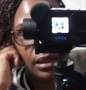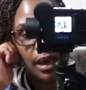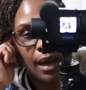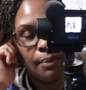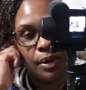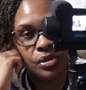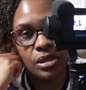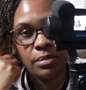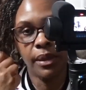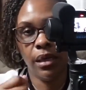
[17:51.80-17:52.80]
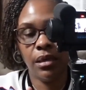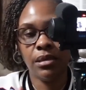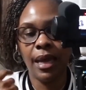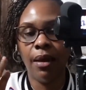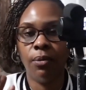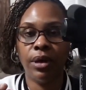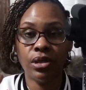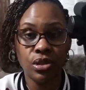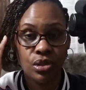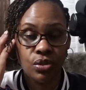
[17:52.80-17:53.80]
that I purchased because I wanted
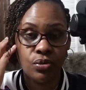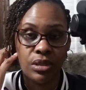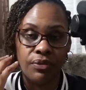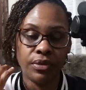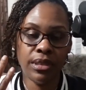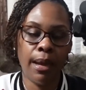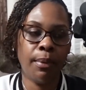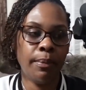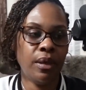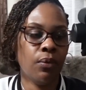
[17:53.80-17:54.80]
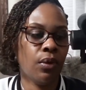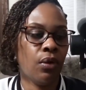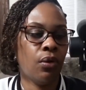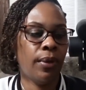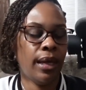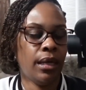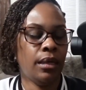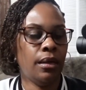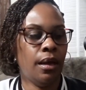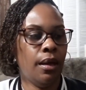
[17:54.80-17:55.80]
to do different type of B-roll
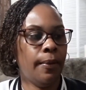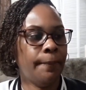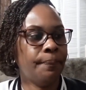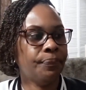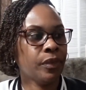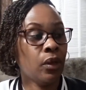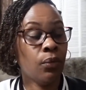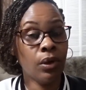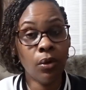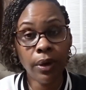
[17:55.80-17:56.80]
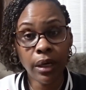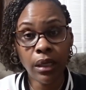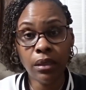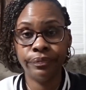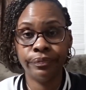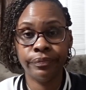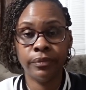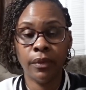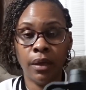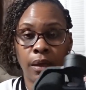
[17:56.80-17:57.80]
and recording.
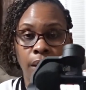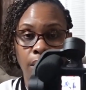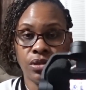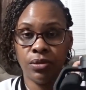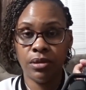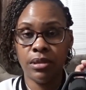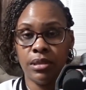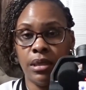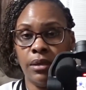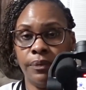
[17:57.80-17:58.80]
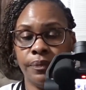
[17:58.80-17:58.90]
As you can see,